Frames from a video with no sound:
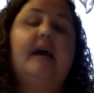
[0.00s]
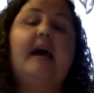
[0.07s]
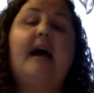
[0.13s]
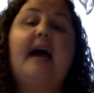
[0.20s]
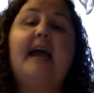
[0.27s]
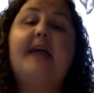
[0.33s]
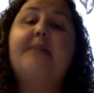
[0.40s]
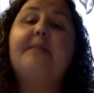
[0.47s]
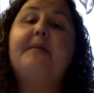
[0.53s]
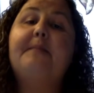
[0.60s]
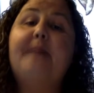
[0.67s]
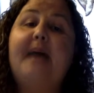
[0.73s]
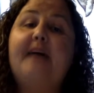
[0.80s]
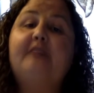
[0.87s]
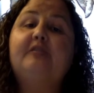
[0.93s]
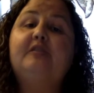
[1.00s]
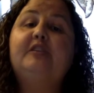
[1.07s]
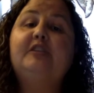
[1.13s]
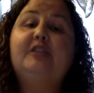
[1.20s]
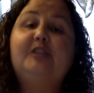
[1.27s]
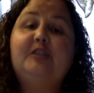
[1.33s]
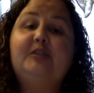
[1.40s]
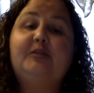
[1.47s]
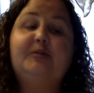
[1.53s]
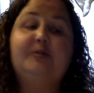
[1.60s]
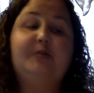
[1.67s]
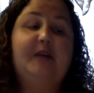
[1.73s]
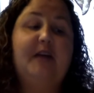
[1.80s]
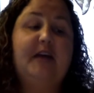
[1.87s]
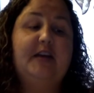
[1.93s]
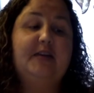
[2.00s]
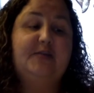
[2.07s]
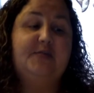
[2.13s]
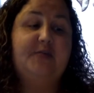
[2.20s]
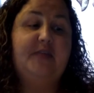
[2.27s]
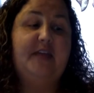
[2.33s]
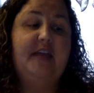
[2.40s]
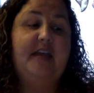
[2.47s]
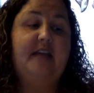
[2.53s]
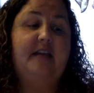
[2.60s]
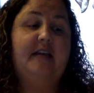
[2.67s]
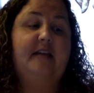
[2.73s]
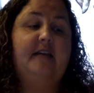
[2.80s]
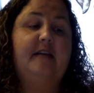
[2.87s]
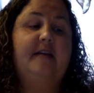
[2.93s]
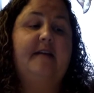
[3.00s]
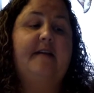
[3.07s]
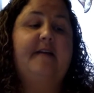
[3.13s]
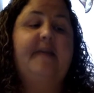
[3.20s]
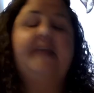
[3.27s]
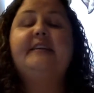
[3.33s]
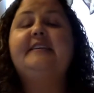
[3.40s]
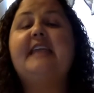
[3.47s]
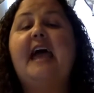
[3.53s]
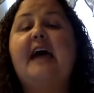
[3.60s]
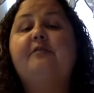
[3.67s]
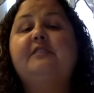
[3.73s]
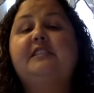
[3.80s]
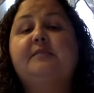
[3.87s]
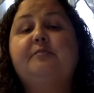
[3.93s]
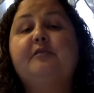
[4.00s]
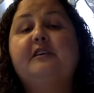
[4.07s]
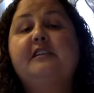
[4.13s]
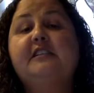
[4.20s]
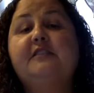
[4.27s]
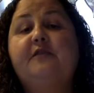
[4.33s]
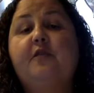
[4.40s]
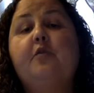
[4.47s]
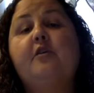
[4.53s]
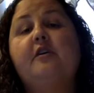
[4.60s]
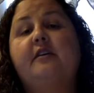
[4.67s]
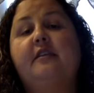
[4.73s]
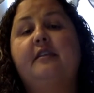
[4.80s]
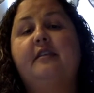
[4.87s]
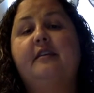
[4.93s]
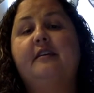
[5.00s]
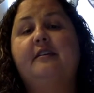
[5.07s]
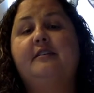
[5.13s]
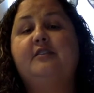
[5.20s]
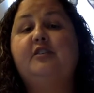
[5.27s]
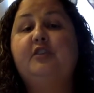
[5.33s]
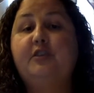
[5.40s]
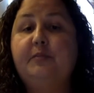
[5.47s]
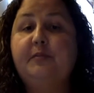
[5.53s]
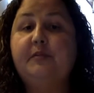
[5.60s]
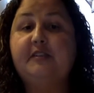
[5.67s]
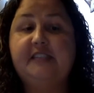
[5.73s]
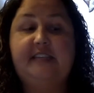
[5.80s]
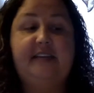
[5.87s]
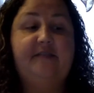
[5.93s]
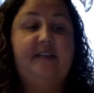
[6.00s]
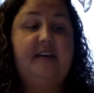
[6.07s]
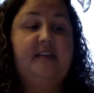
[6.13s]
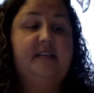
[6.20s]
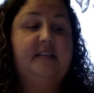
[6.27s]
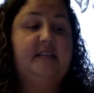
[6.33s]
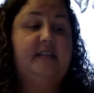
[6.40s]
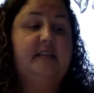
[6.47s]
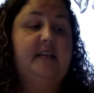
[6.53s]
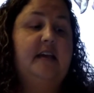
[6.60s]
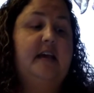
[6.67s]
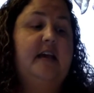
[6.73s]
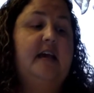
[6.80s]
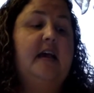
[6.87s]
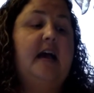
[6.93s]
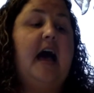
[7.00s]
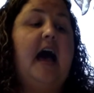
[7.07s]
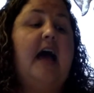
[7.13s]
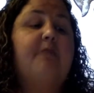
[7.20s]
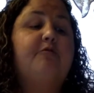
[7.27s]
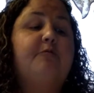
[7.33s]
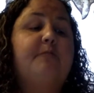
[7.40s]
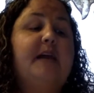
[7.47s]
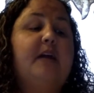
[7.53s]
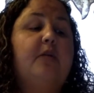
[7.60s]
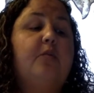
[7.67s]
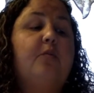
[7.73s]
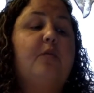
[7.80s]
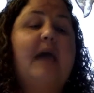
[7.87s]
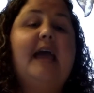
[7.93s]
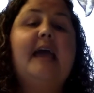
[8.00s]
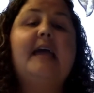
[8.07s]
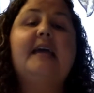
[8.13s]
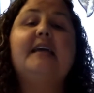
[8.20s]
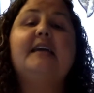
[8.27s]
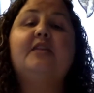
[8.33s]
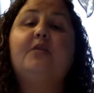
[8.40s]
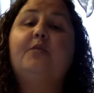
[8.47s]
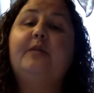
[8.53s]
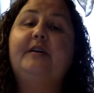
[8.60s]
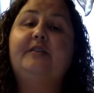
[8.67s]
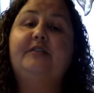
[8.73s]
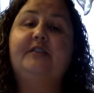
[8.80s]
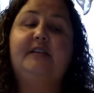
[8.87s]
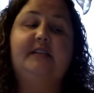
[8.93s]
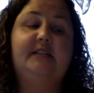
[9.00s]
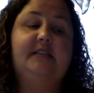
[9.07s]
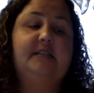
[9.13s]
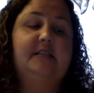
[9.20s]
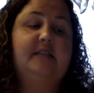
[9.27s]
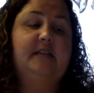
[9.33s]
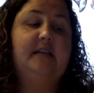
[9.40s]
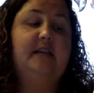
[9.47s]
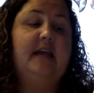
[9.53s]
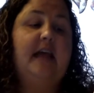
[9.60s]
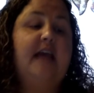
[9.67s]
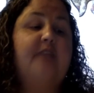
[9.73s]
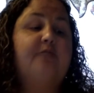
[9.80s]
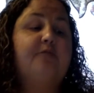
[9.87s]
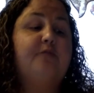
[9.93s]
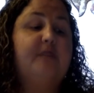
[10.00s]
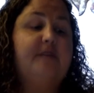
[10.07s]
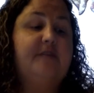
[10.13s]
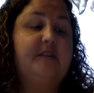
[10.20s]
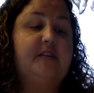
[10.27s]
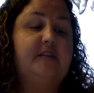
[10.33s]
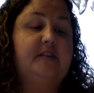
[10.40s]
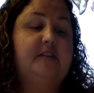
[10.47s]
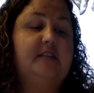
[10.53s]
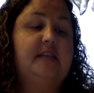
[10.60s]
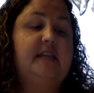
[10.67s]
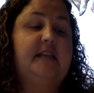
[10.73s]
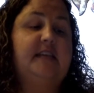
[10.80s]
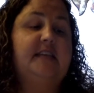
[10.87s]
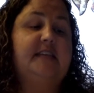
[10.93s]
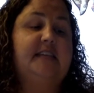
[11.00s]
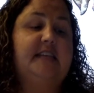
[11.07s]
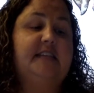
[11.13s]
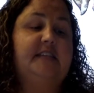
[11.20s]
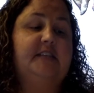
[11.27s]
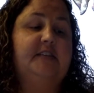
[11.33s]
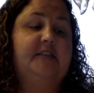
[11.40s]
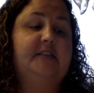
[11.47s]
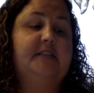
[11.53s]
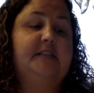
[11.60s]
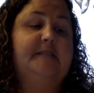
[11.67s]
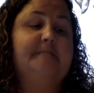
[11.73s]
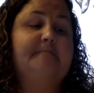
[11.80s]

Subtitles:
I am about to do a new thing. Now it springs forth. Do you perceive it? I will make a way in the wilderness and rivers in the desert."